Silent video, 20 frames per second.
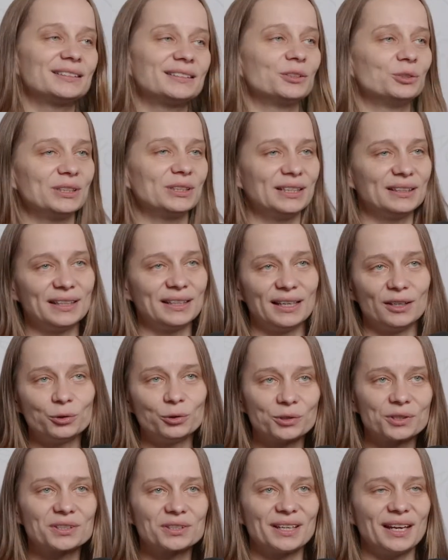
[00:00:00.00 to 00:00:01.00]
So then they
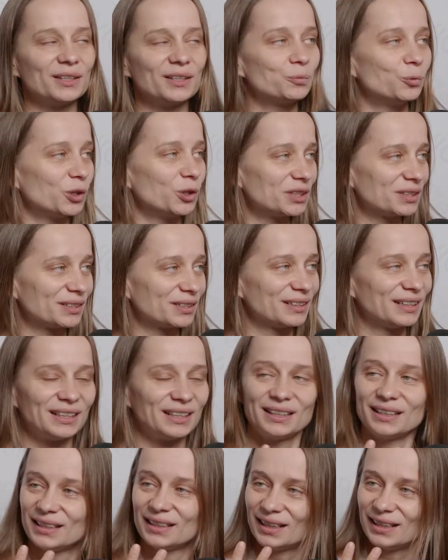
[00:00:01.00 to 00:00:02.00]
looked at what
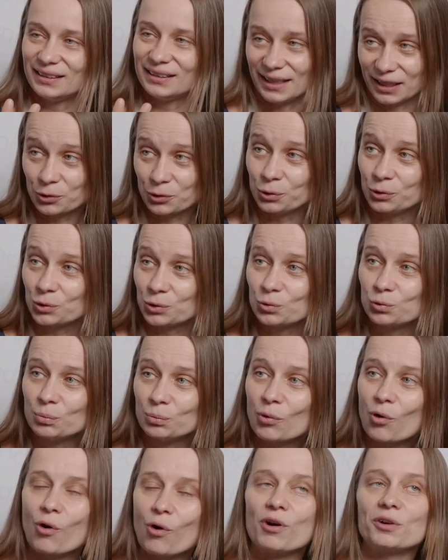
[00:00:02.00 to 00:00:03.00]
they could do
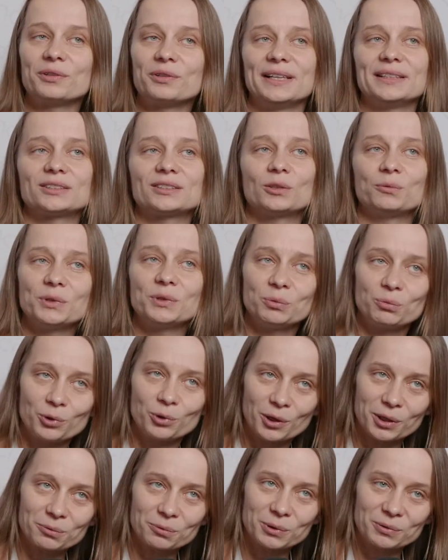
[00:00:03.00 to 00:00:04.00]
more, right? So we
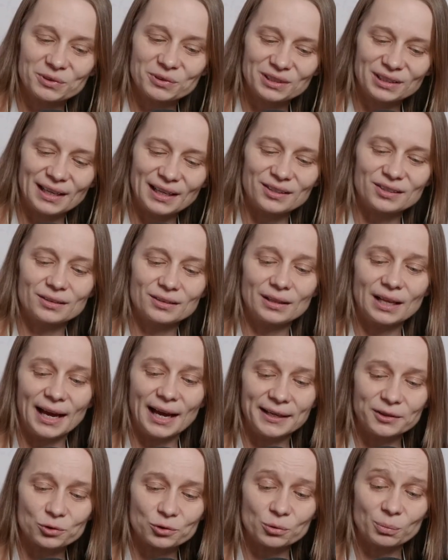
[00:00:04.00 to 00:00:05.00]
work with the National
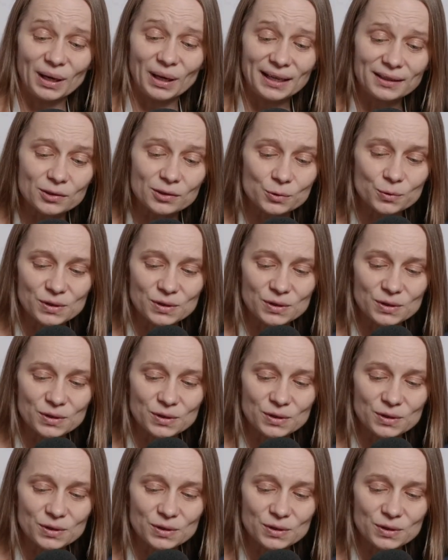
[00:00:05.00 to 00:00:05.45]
Hydromet to